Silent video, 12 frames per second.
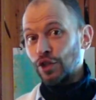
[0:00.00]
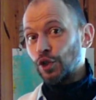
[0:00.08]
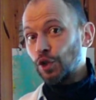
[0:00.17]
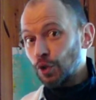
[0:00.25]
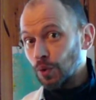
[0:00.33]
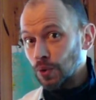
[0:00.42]

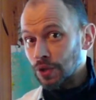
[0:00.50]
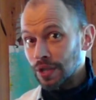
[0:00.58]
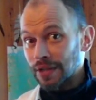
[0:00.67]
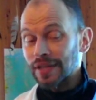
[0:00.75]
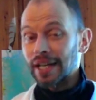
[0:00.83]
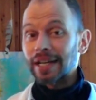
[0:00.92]
use
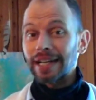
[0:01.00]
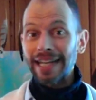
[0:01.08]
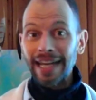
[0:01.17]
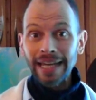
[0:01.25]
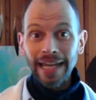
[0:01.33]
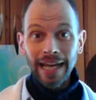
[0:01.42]
their
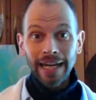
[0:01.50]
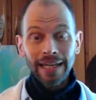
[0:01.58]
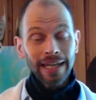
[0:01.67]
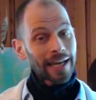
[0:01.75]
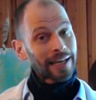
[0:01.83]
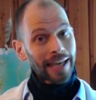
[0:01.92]

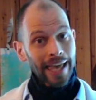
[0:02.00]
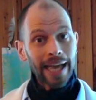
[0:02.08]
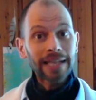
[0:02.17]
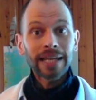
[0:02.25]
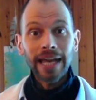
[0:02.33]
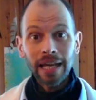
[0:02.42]
inhaling and
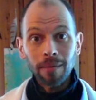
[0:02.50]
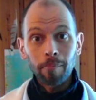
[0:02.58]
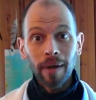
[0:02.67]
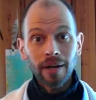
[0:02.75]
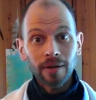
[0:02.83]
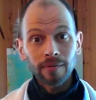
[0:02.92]
exhaling
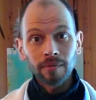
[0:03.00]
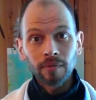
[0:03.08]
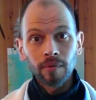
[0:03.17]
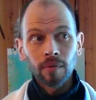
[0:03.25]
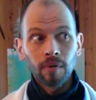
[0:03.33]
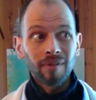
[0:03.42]
pattern
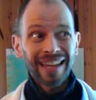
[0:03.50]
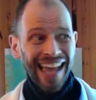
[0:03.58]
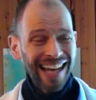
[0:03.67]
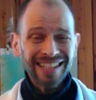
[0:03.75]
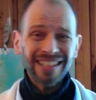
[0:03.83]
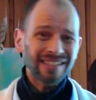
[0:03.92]

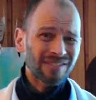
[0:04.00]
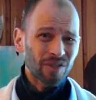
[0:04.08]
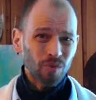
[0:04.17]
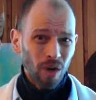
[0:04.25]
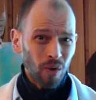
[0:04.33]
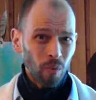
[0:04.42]
actually the
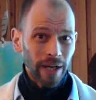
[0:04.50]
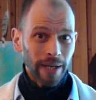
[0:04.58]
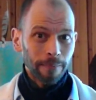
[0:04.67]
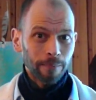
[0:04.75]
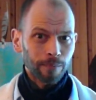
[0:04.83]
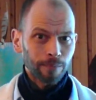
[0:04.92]
wrong way.
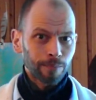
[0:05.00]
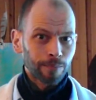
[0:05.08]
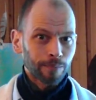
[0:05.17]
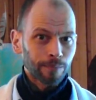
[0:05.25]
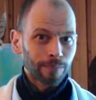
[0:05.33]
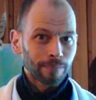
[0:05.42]

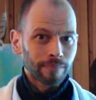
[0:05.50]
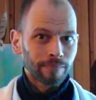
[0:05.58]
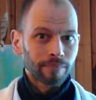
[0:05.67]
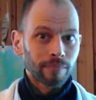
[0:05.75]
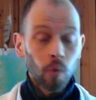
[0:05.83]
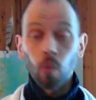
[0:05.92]

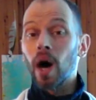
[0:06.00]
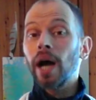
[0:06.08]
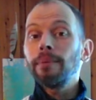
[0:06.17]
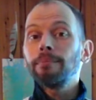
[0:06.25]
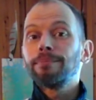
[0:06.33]
Why?